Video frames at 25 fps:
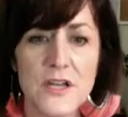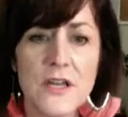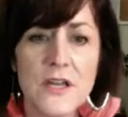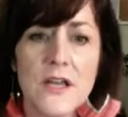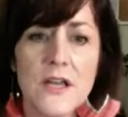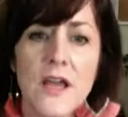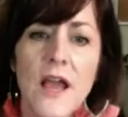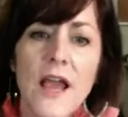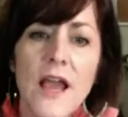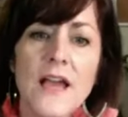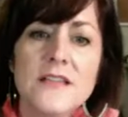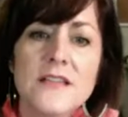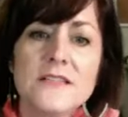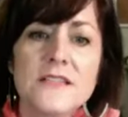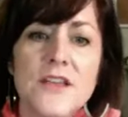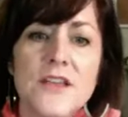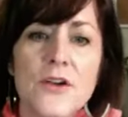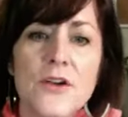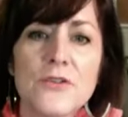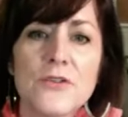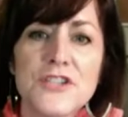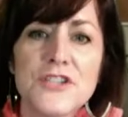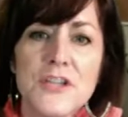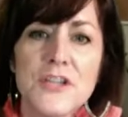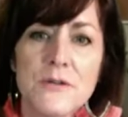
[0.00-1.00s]
And so
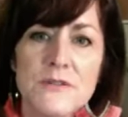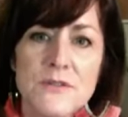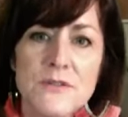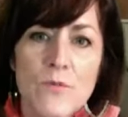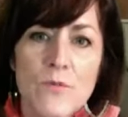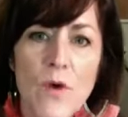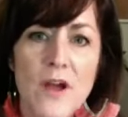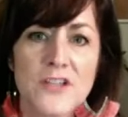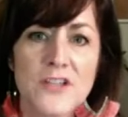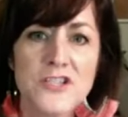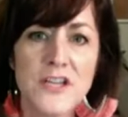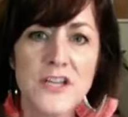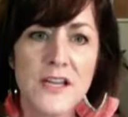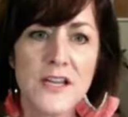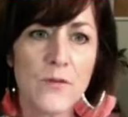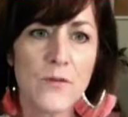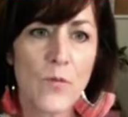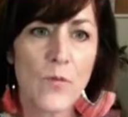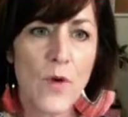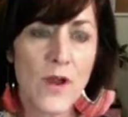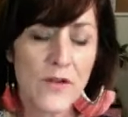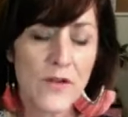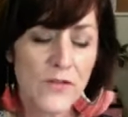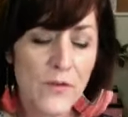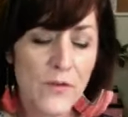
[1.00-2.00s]
she was watching, and
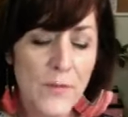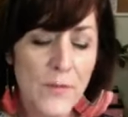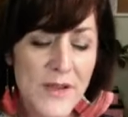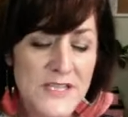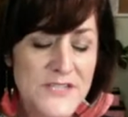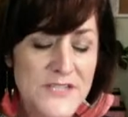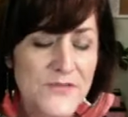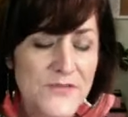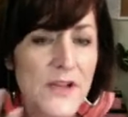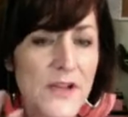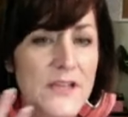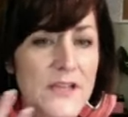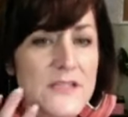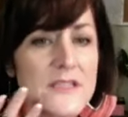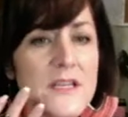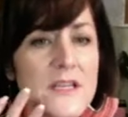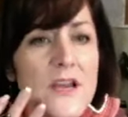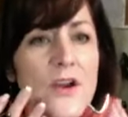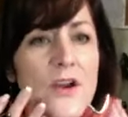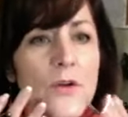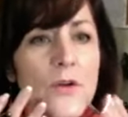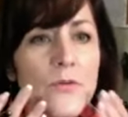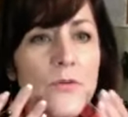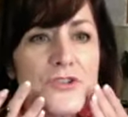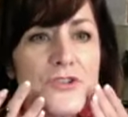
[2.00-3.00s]
one of her best friends
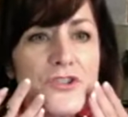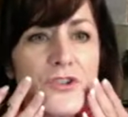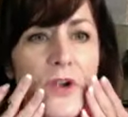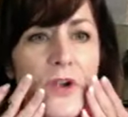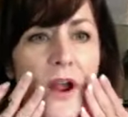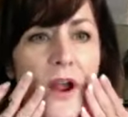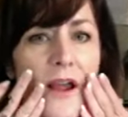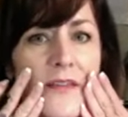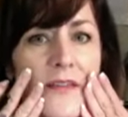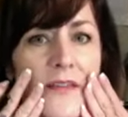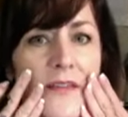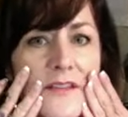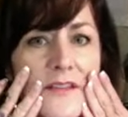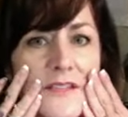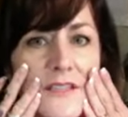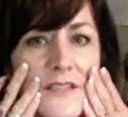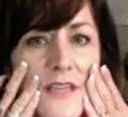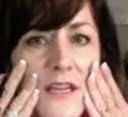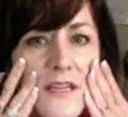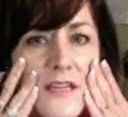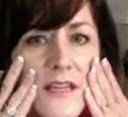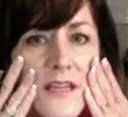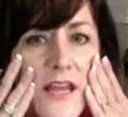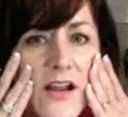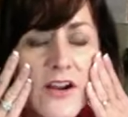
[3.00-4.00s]
was trying the
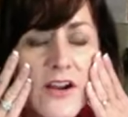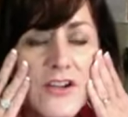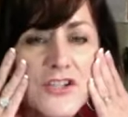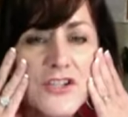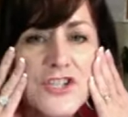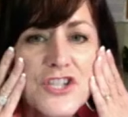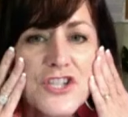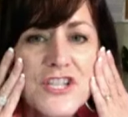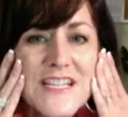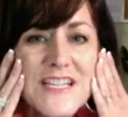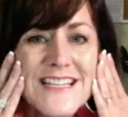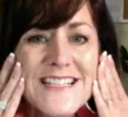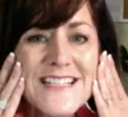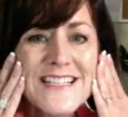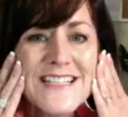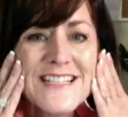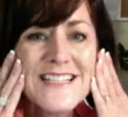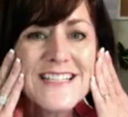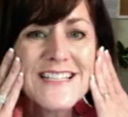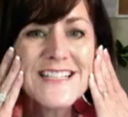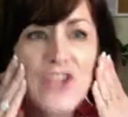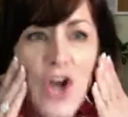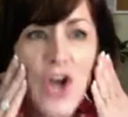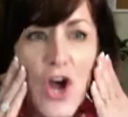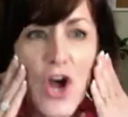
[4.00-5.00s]
skincare, and she
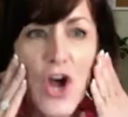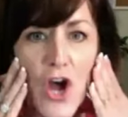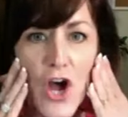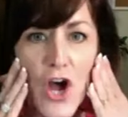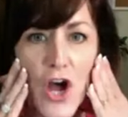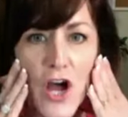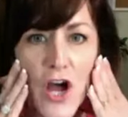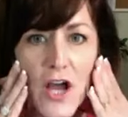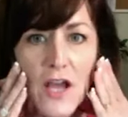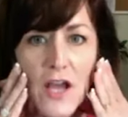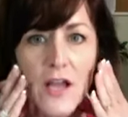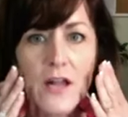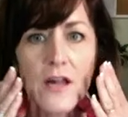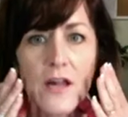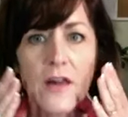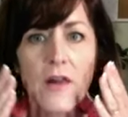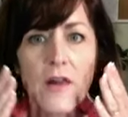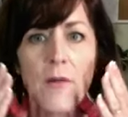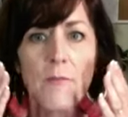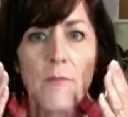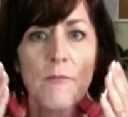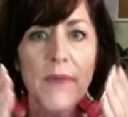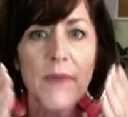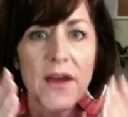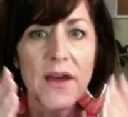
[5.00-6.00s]
saw
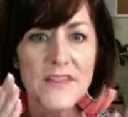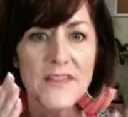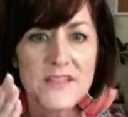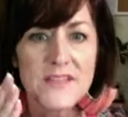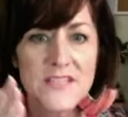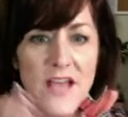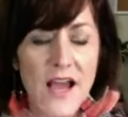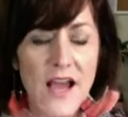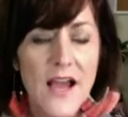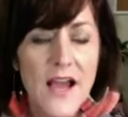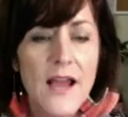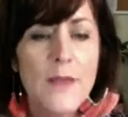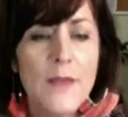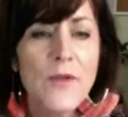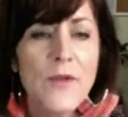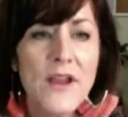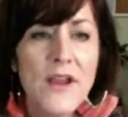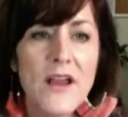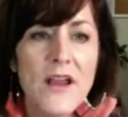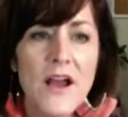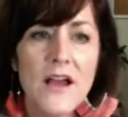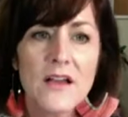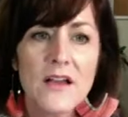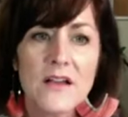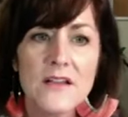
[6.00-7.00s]
by the time we
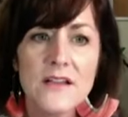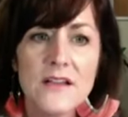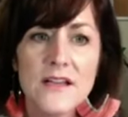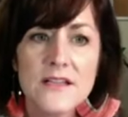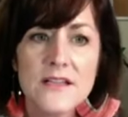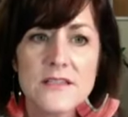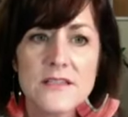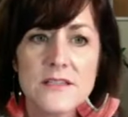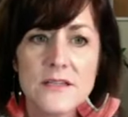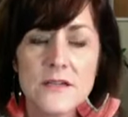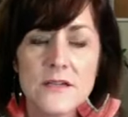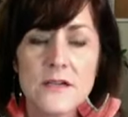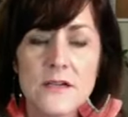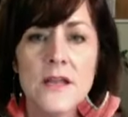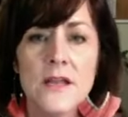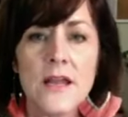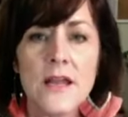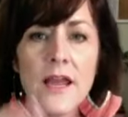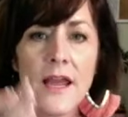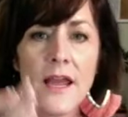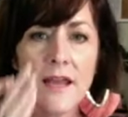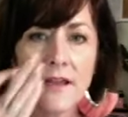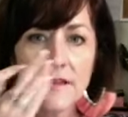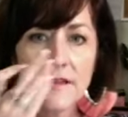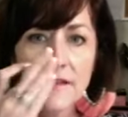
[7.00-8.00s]
got cleanser
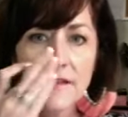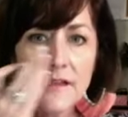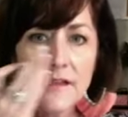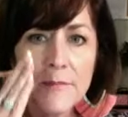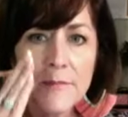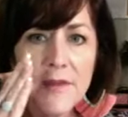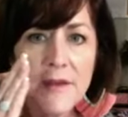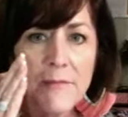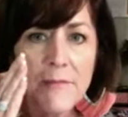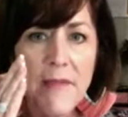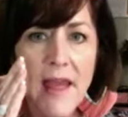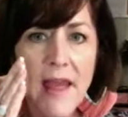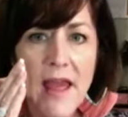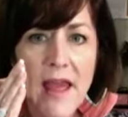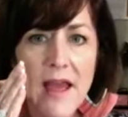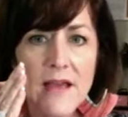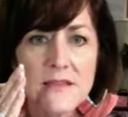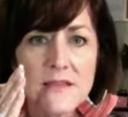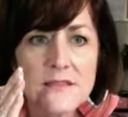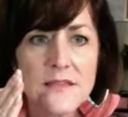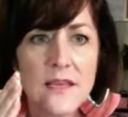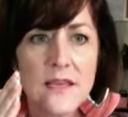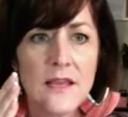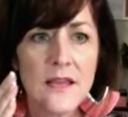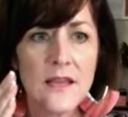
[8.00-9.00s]
and a little bit of mask,
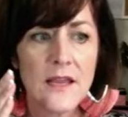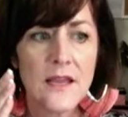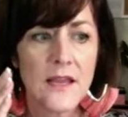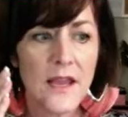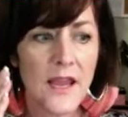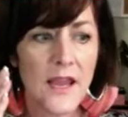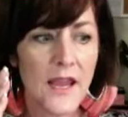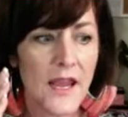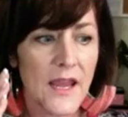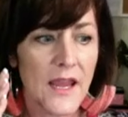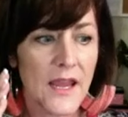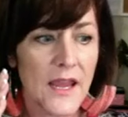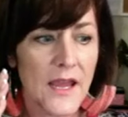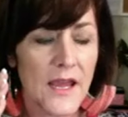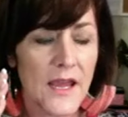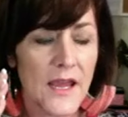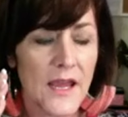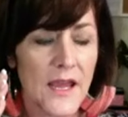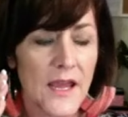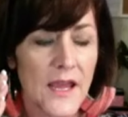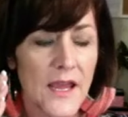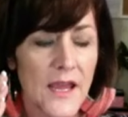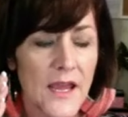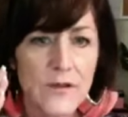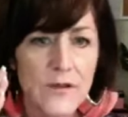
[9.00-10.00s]

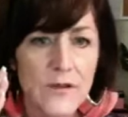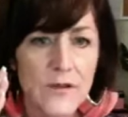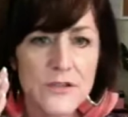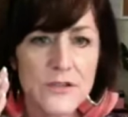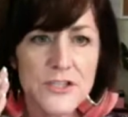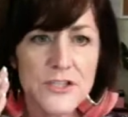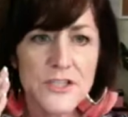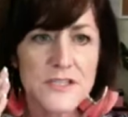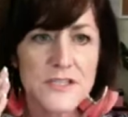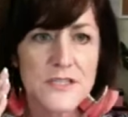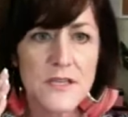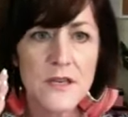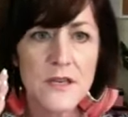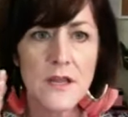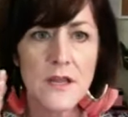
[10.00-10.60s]
and she said,